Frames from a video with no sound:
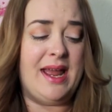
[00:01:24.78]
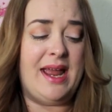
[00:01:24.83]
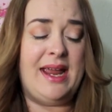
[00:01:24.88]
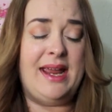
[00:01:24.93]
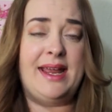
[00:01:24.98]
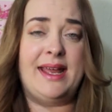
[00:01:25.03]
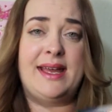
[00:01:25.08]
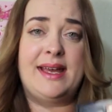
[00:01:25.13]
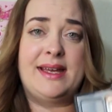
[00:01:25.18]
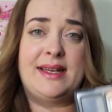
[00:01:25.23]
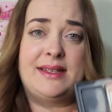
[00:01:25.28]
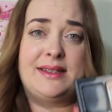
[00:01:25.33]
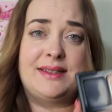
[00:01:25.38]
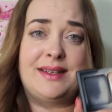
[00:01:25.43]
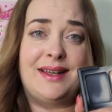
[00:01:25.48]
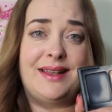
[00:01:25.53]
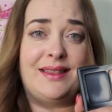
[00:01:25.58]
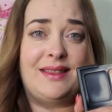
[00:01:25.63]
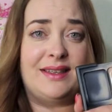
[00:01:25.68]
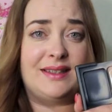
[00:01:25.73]
and
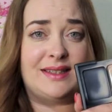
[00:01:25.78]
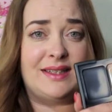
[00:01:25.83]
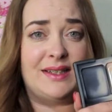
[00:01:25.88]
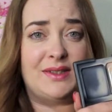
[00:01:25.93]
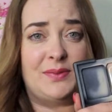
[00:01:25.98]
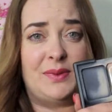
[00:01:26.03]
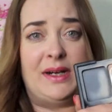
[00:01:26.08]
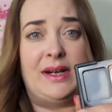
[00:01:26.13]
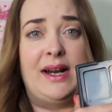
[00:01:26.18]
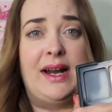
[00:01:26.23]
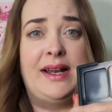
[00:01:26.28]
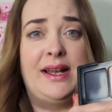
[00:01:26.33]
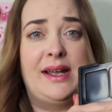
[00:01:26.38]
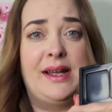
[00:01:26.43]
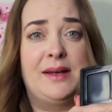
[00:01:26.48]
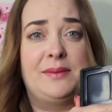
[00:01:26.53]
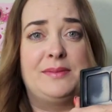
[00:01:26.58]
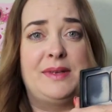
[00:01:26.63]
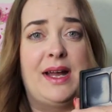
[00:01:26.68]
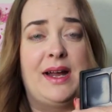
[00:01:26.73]
this is where I
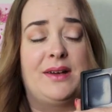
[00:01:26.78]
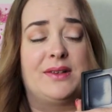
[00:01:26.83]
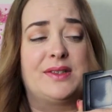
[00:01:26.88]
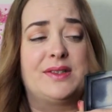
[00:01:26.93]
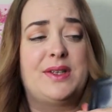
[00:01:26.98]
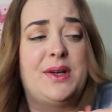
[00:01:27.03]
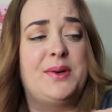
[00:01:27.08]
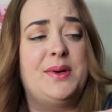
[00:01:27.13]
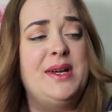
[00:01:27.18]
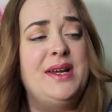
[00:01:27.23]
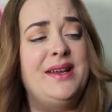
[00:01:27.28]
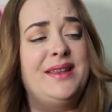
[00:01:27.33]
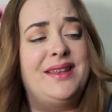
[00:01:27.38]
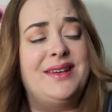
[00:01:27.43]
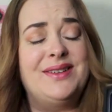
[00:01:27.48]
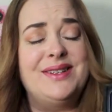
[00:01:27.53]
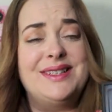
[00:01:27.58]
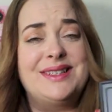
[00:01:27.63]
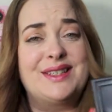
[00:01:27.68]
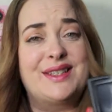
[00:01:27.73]
am now. So
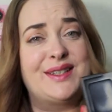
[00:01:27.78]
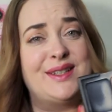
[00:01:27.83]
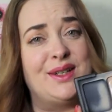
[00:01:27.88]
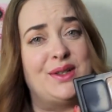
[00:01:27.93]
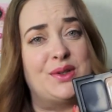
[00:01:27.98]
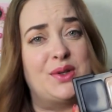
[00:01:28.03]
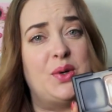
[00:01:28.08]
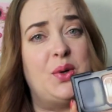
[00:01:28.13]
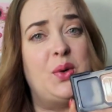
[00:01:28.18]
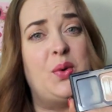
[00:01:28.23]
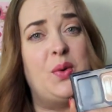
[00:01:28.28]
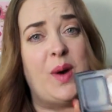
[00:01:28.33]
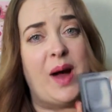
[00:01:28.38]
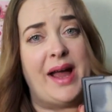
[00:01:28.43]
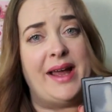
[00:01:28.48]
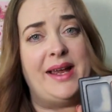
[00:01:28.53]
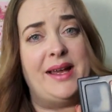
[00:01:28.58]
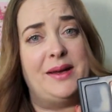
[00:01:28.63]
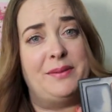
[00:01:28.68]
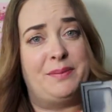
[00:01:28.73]
there is still
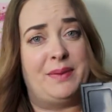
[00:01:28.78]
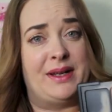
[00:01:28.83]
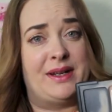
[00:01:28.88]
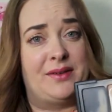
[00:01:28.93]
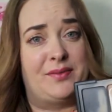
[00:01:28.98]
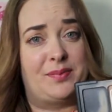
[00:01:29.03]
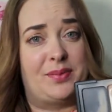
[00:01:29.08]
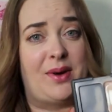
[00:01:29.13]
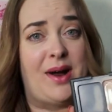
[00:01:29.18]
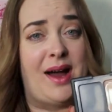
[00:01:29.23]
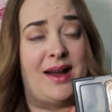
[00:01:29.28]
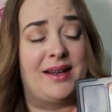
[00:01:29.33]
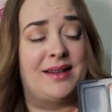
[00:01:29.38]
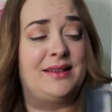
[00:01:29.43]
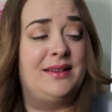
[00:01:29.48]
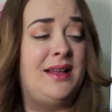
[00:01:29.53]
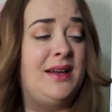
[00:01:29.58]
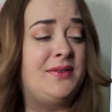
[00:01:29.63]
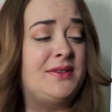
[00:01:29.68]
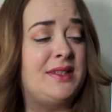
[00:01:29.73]
quite a bit of product
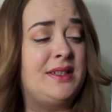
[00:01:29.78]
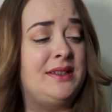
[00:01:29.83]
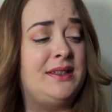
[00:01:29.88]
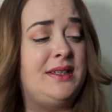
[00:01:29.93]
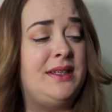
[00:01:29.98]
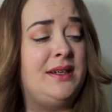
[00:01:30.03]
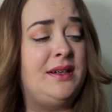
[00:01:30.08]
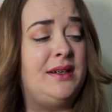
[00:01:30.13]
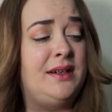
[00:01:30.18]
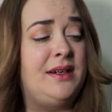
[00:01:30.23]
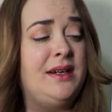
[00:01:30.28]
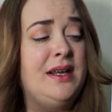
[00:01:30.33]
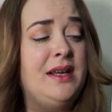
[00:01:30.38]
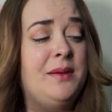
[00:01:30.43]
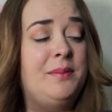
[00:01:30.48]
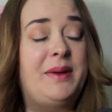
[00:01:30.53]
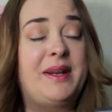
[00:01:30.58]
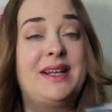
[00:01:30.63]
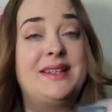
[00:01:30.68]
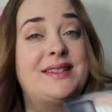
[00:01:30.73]
left in here,
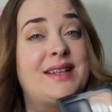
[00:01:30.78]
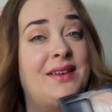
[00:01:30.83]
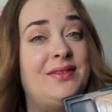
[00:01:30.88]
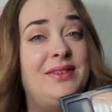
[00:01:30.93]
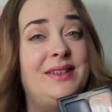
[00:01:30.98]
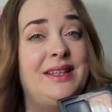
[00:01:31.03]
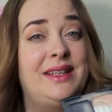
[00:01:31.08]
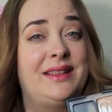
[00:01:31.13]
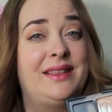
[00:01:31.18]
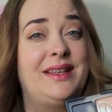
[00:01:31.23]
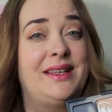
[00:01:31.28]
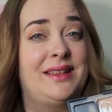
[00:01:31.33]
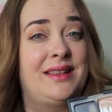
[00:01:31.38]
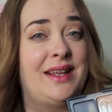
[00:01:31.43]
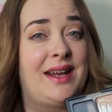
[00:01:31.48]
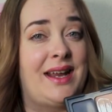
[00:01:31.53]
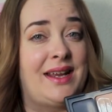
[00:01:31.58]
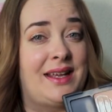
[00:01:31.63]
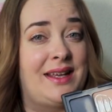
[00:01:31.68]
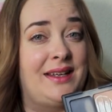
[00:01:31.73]
but I definitely think
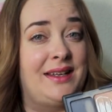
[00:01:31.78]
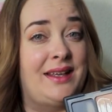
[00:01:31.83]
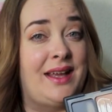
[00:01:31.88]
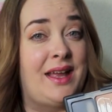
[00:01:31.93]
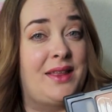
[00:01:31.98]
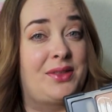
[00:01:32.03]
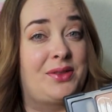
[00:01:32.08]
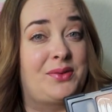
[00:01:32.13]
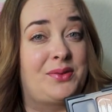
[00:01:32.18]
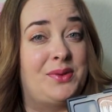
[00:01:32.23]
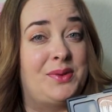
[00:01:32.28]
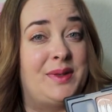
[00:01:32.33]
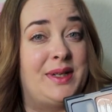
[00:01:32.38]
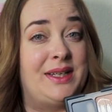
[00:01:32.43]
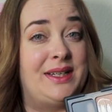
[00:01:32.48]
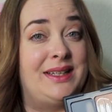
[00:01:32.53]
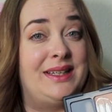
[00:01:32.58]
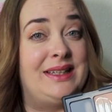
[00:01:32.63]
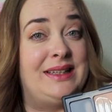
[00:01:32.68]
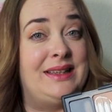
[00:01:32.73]
that I can get through
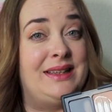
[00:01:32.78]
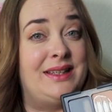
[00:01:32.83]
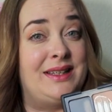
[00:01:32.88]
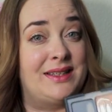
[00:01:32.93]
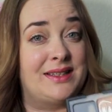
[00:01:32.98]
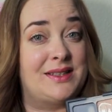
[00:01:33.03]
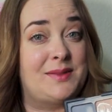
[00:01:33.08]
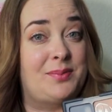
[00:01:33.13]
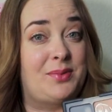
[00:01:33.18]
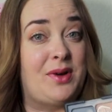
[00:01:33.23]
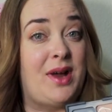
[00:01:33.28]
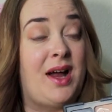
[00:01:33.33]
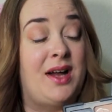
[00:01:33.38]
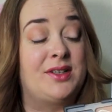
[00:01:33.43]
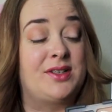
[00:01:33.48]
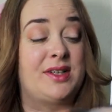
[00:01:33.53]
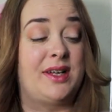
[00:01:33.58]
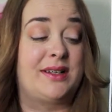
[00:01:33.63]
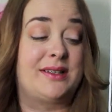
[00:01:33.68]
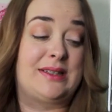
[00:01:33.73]
it in this
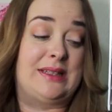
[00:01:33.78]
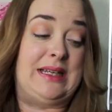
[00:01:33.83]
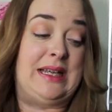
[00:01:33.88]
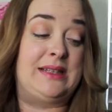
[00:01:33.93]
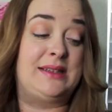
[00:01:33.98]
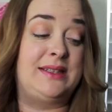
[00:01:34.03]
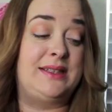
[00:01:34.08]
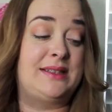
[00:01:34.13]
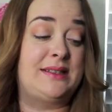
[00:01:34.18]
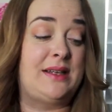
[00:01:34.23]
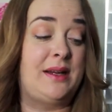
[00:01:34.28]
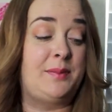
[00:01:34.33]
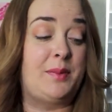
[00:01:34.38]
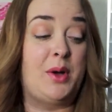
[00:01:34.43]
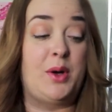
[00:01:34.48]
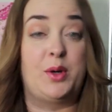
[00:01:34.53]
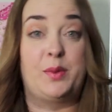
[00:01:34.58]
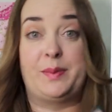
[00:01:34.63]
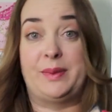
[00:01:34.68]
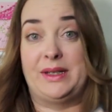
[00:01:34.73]
project. At least I'm
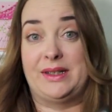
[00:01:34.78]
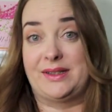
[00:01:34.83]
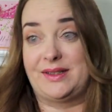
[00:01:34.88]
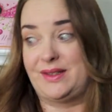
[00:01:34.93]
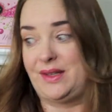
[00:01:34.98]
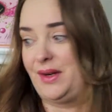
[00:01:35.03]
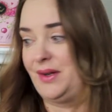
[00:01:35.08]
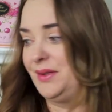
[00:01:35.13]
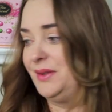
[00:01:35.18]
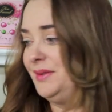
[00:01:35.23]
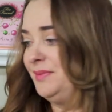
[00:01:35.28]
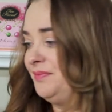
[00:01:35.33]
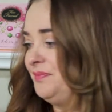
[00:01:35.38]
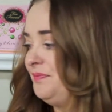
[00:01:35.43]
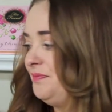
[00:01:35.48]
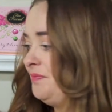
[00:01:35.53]
hoping so.